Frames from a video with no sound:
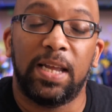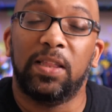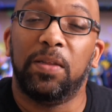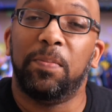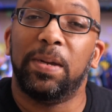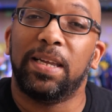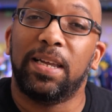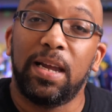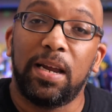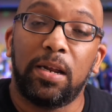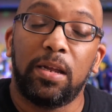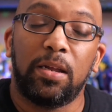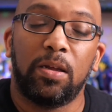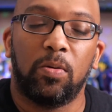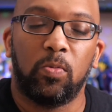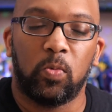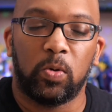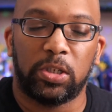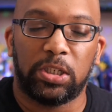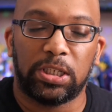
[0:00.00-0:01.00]
In the
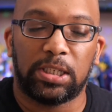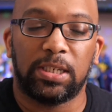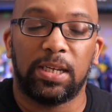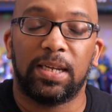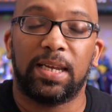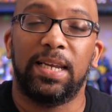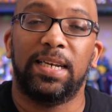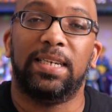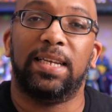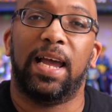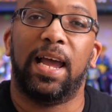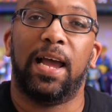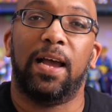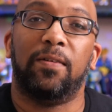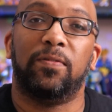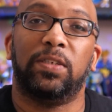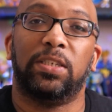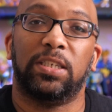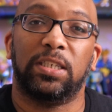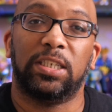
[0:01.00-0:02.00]
beginning, we're just looking to
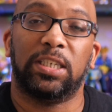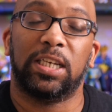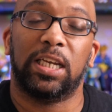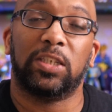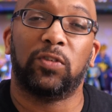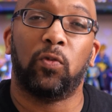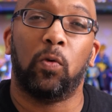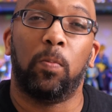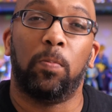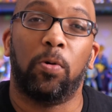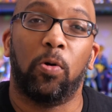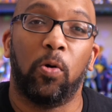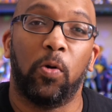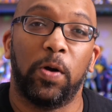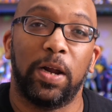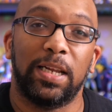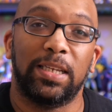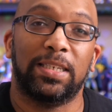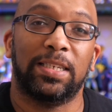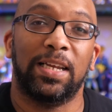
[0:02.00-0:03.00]
have successful
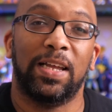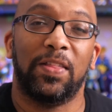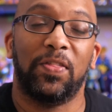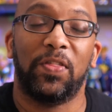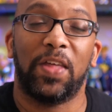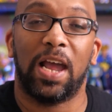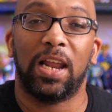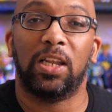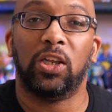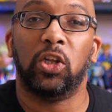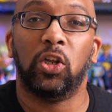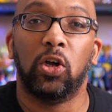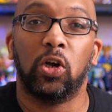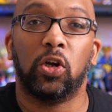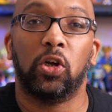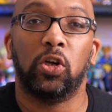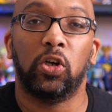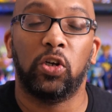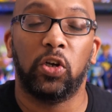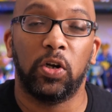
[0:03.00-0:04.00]
prints that
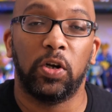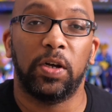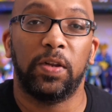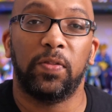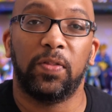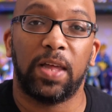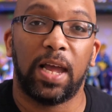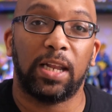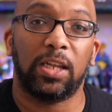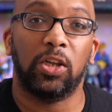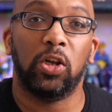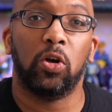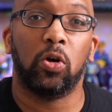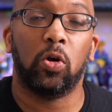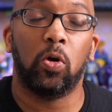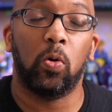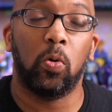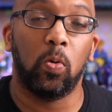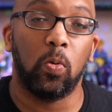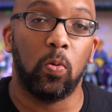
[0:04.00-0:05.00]
look good, that
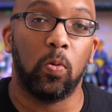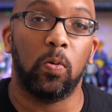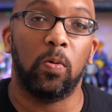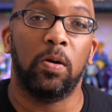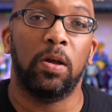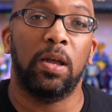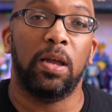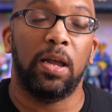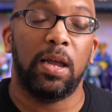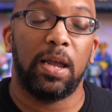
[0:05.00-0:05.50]
look cool.